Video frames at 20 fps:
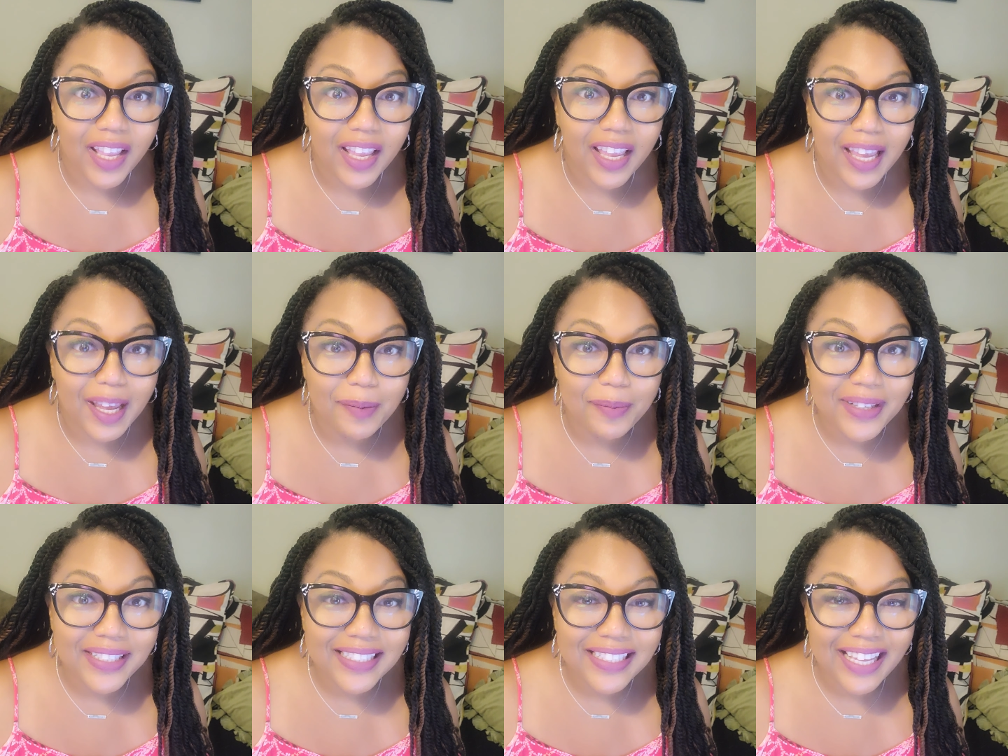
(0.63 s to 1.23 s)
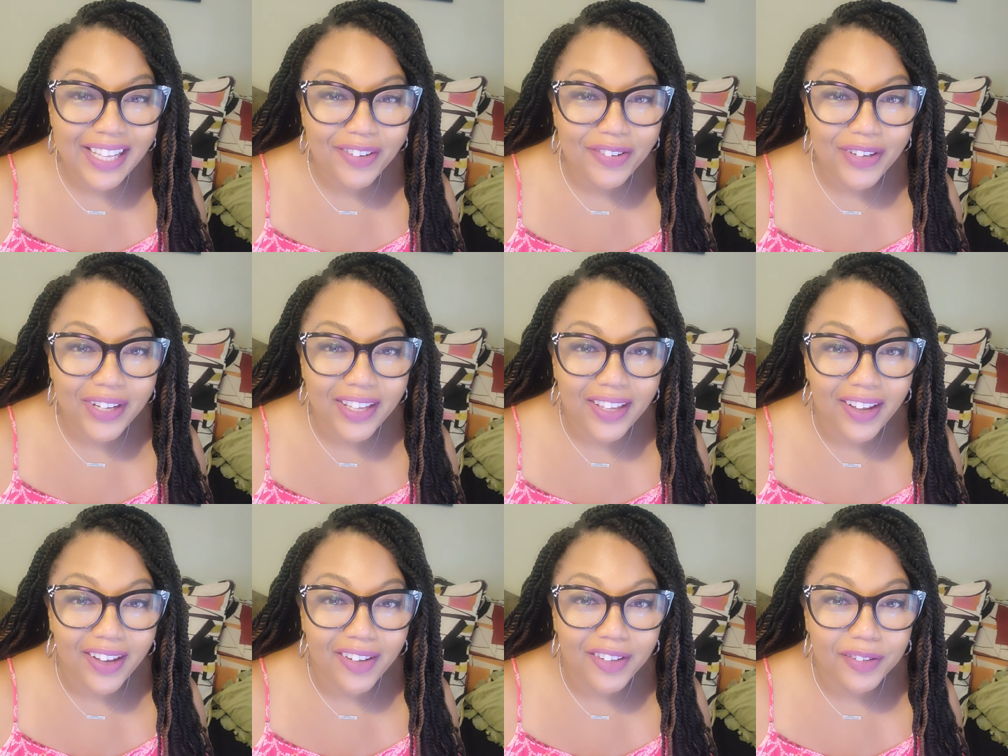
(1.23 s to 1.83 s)
Happy
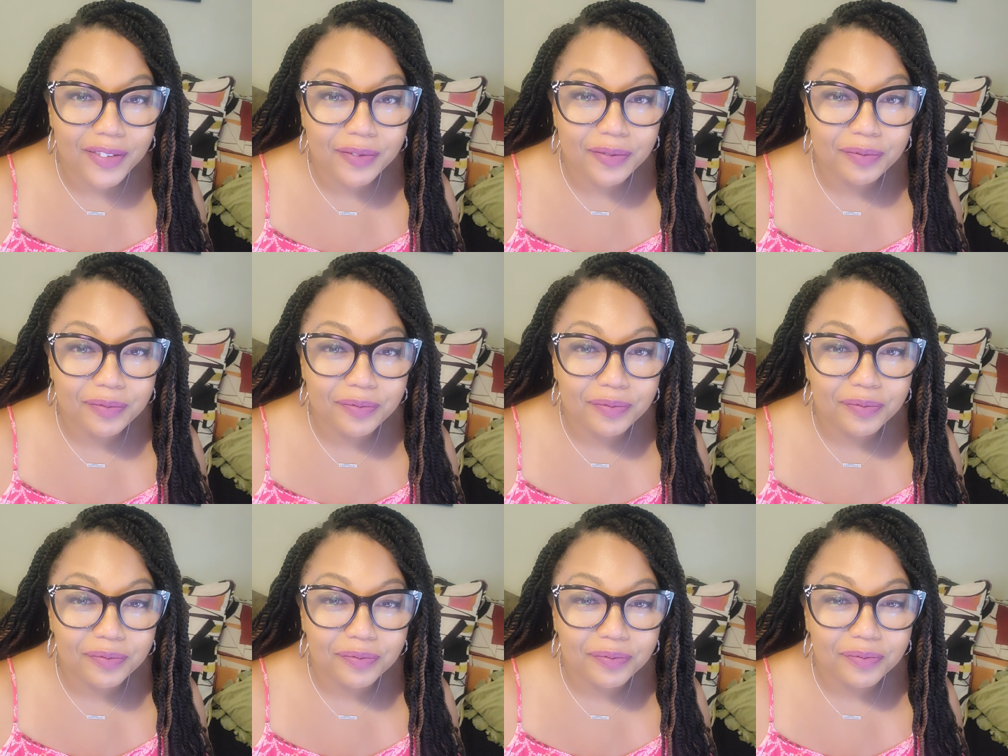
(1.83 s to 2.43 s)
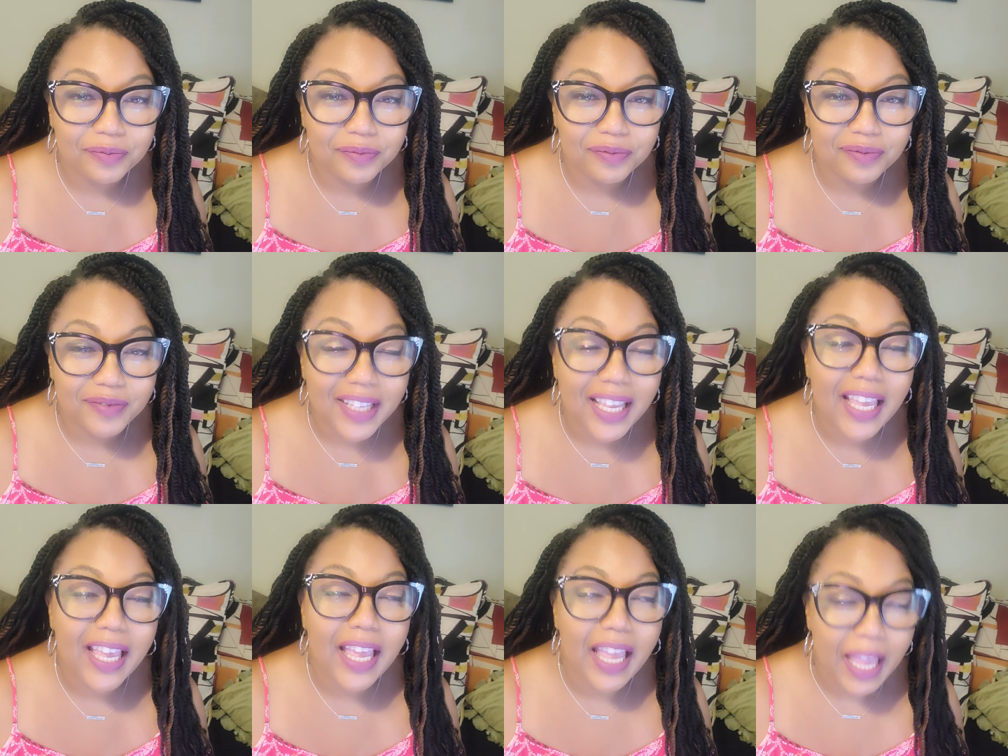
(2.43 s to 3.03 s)
Saturday, y'all.
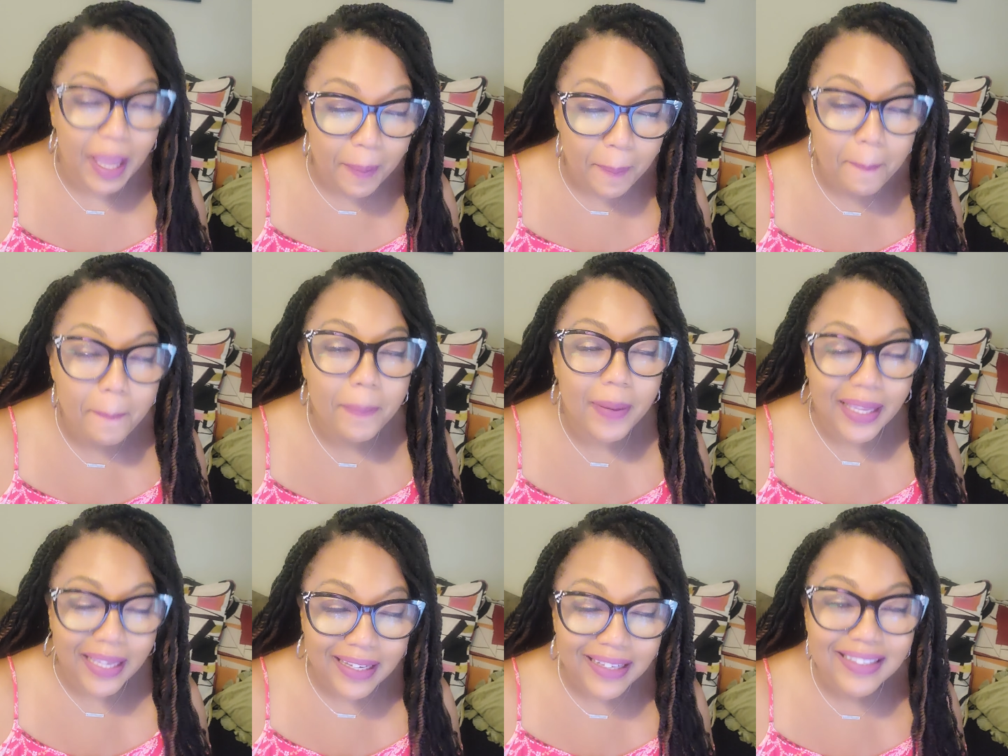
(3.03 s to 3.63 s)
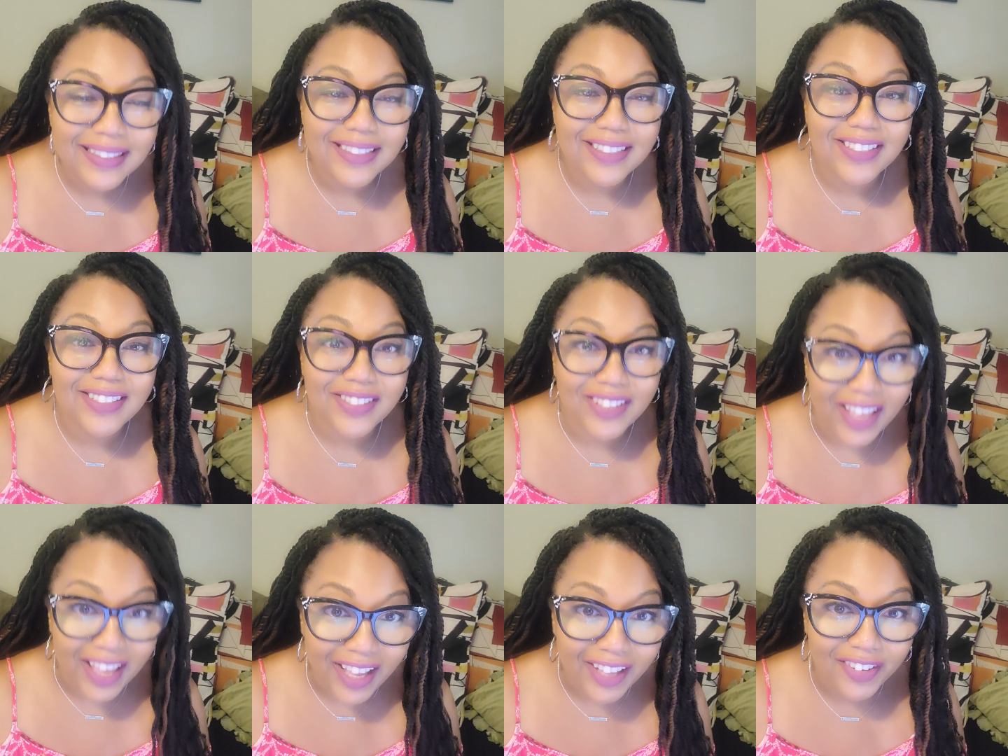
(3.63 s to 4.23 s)
Happy
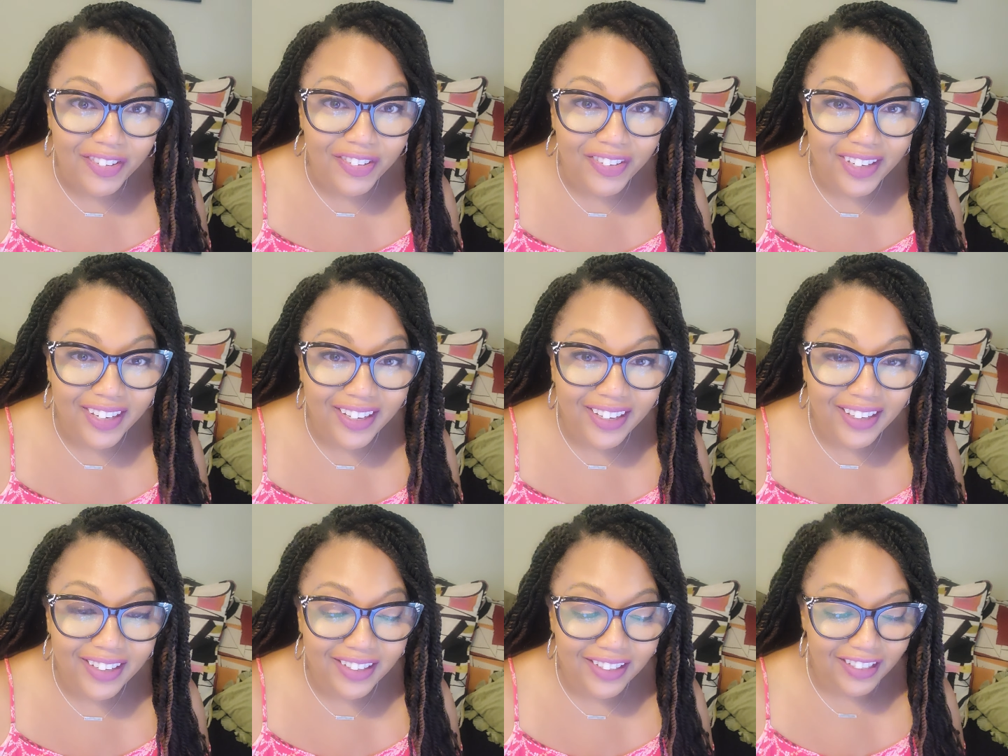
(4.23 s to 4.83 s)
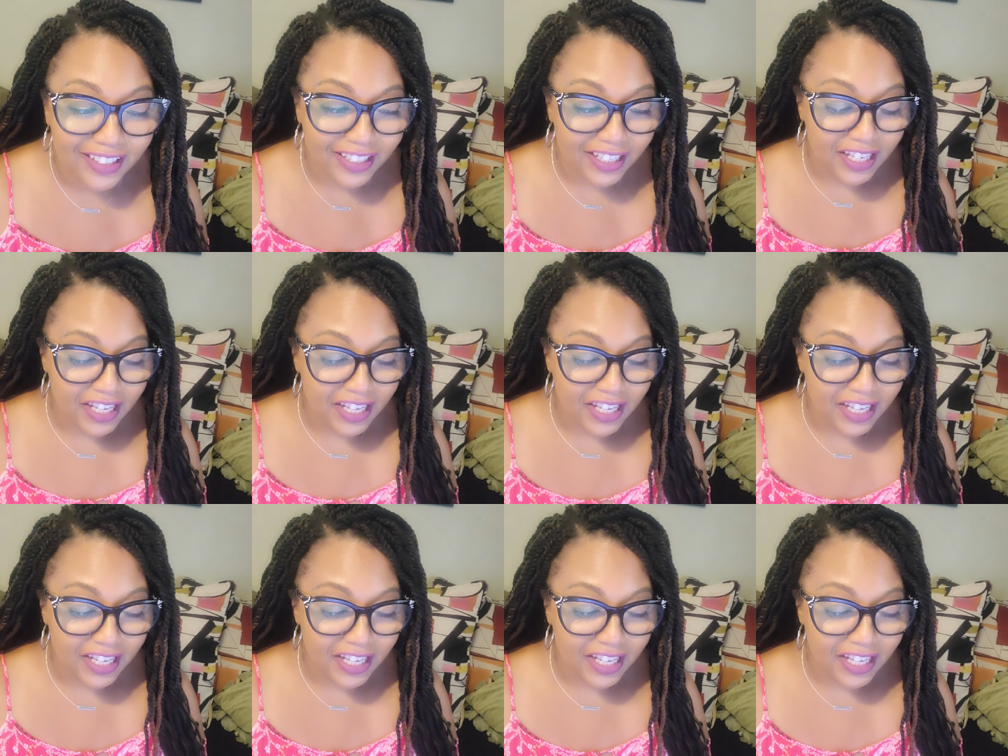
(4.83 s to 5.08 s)
Saturday.